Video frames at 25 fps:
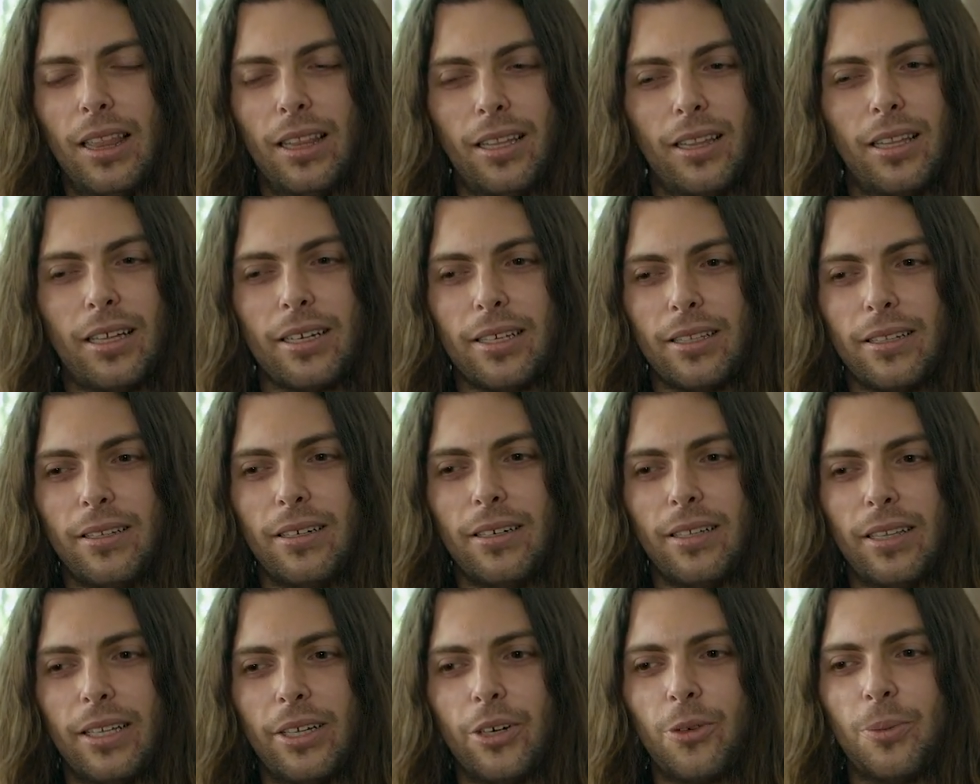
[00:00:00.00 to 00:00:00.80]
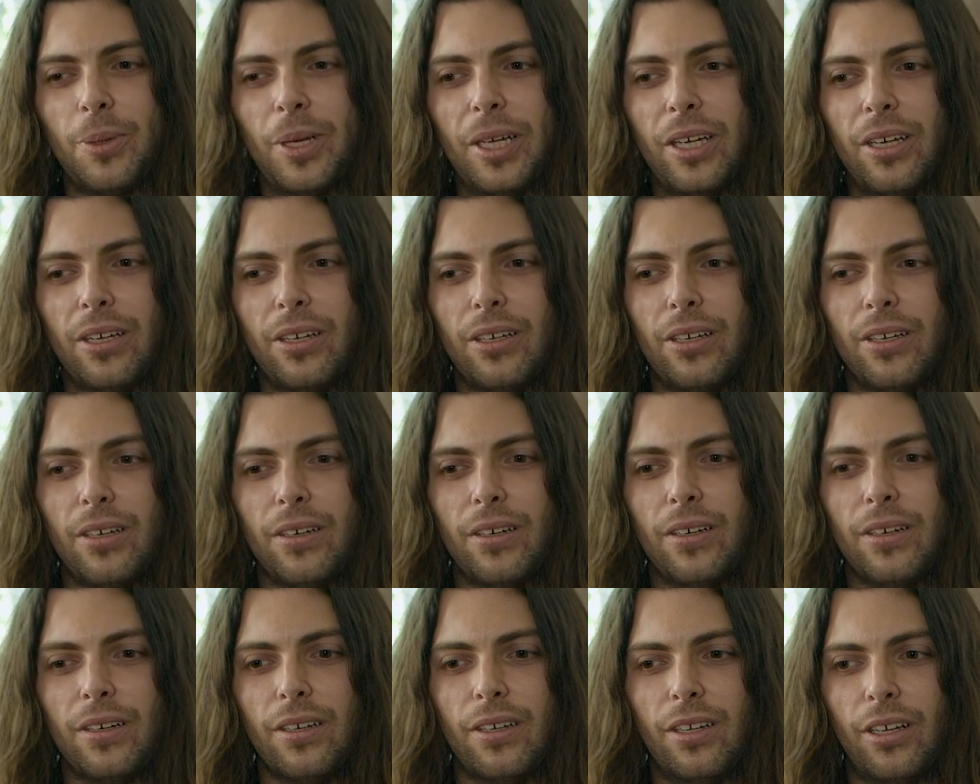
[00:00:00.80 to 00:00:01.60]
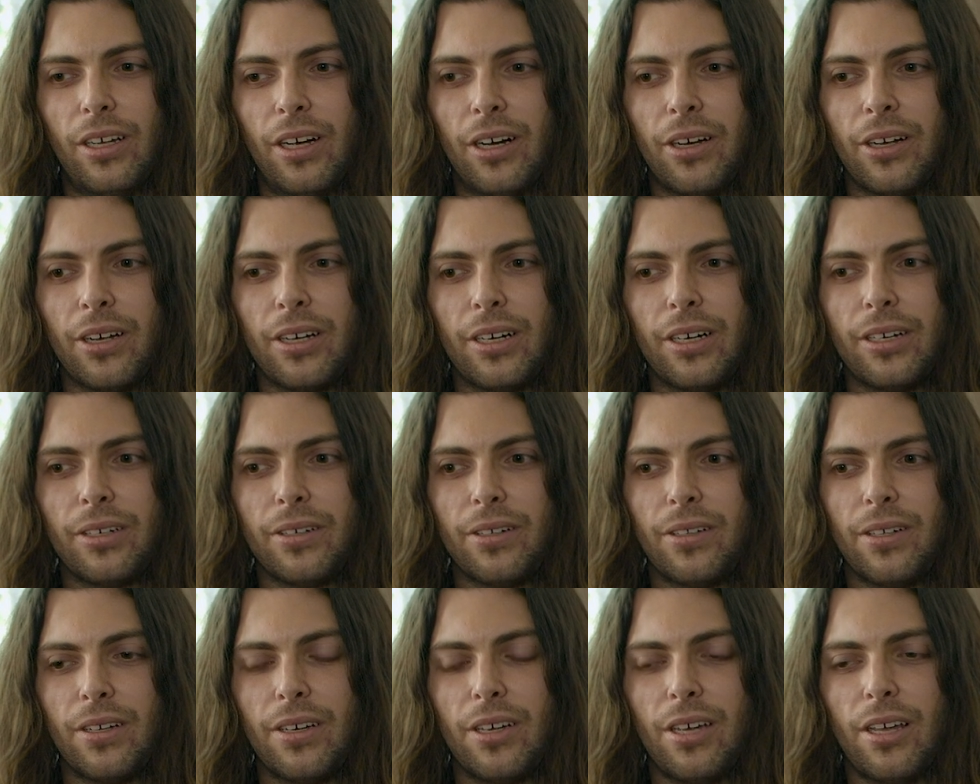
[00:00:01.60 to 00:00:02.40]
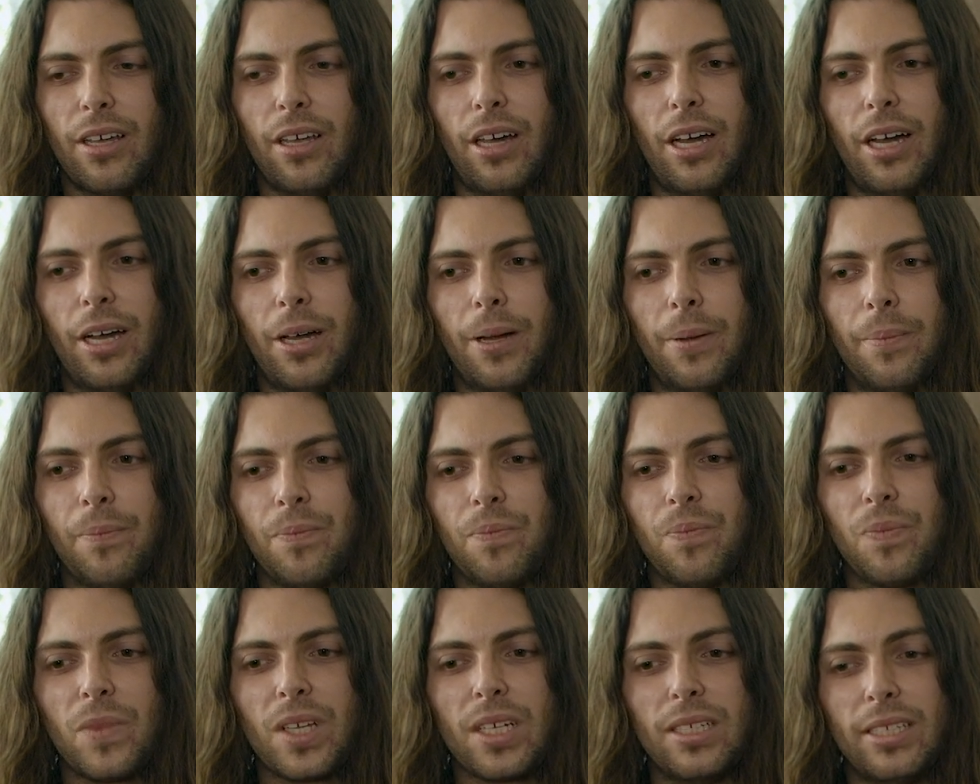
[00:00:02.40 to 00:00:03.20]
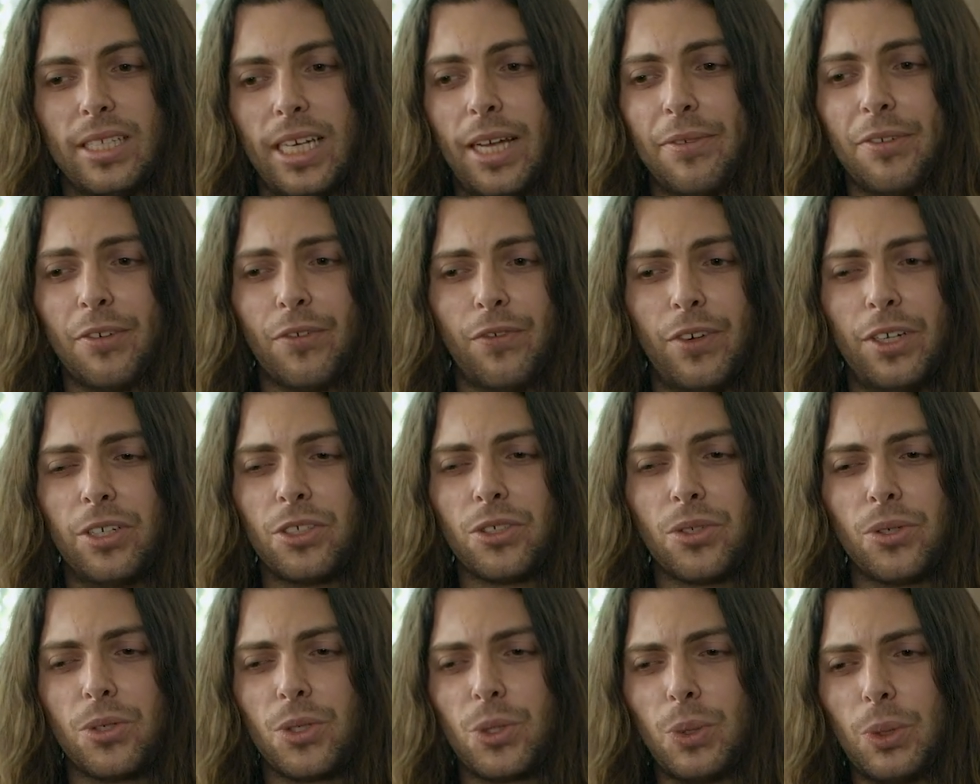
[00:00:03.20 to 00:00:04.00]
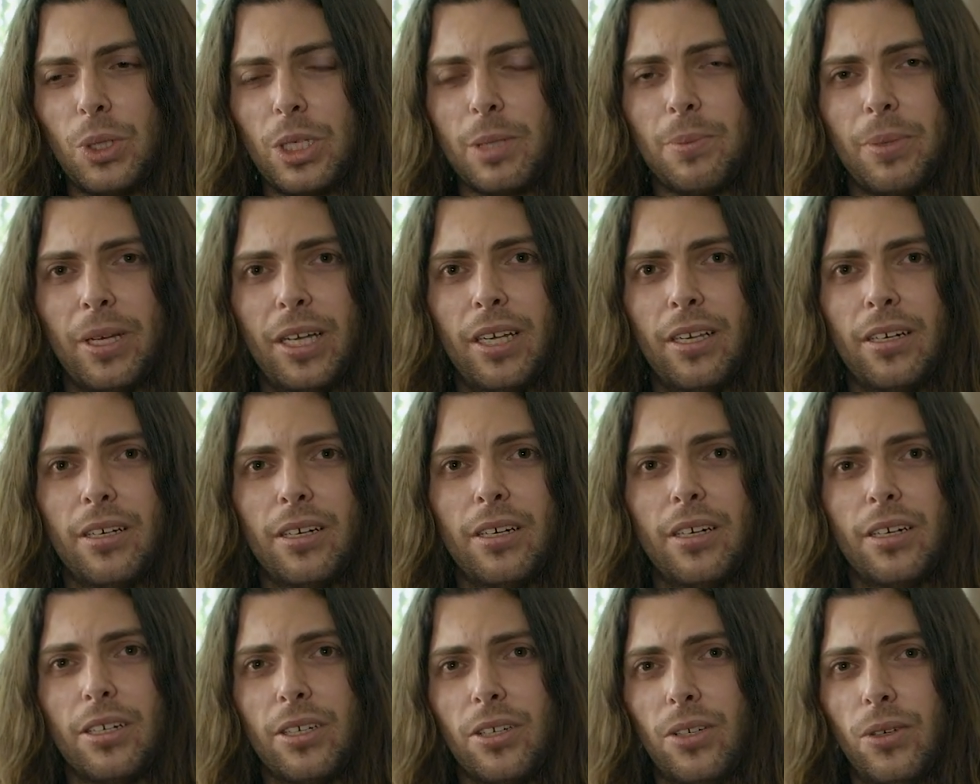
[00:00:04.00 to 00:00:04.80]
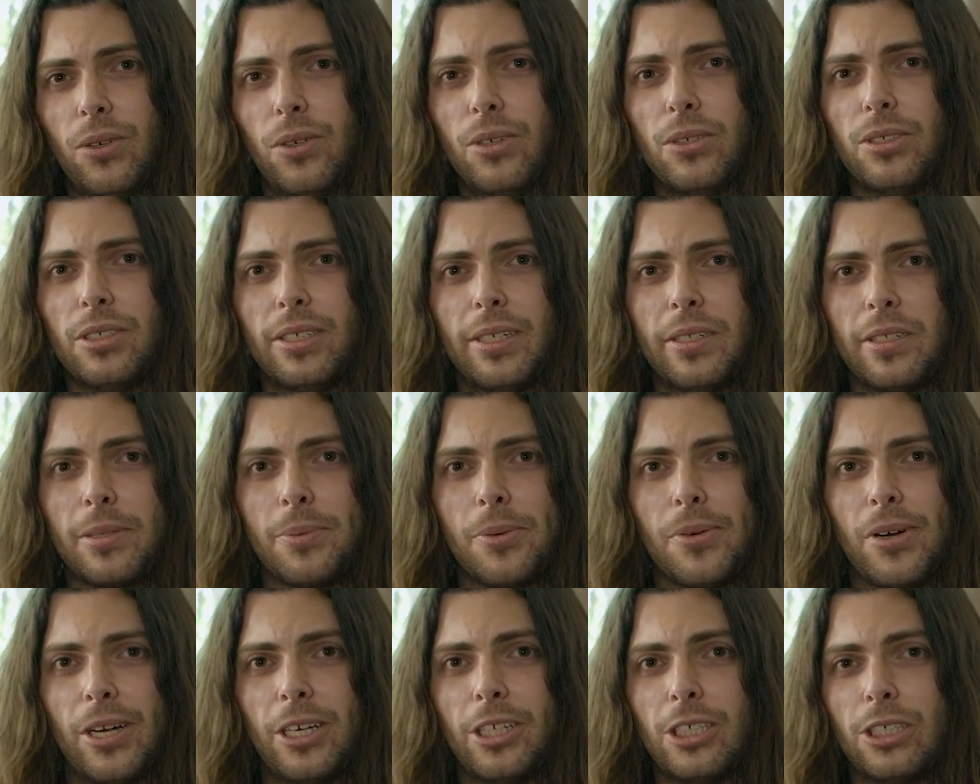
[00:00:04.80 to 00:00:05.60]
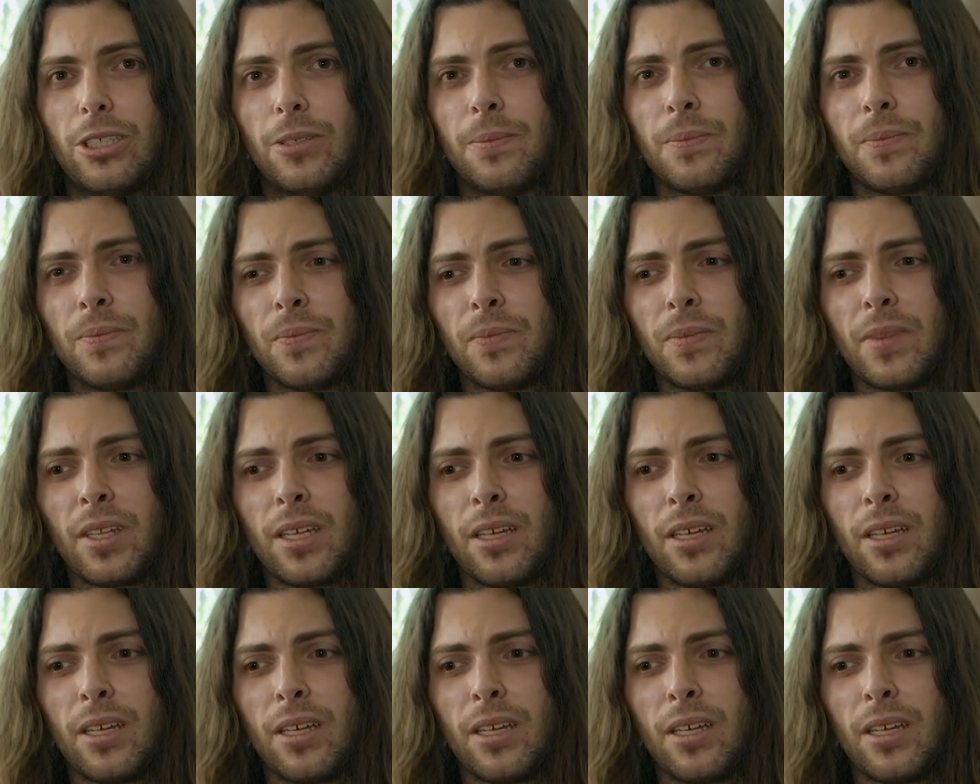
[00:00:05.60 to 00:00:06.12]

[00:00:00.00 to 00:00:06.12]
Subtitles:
like a little bit younger, David Fincher has always been a huge inspiration.